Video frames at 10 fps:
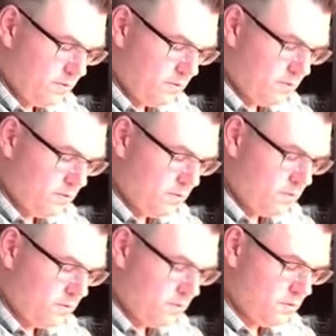
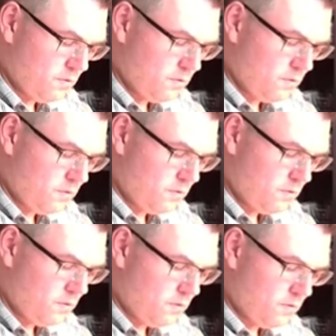
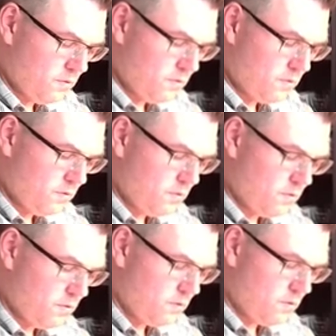
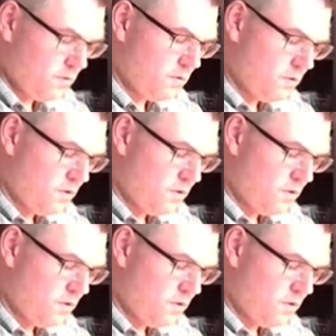[no speech]